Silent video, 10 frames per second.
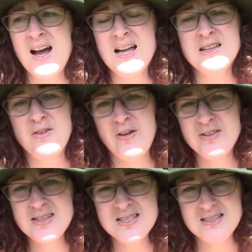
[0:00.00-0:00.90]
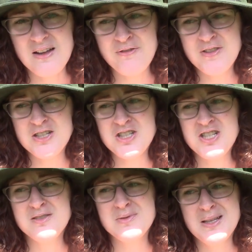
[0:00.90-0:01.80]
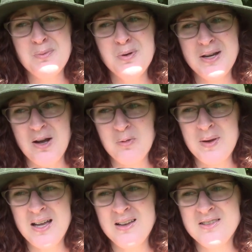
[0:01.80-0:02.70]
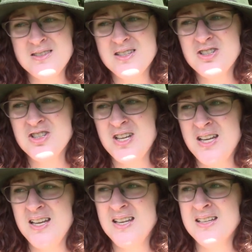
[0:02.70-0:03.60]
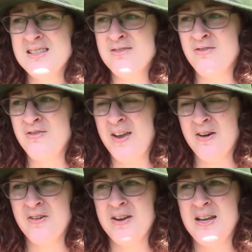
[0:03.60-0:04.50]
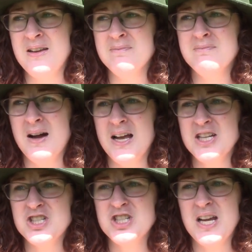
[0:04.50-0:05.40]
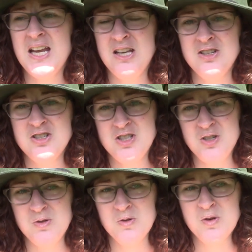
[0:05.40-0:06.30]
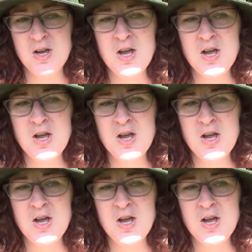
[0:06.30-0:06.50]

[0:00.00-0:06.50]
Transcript: I love all the stuff that she's really put out because she is very much into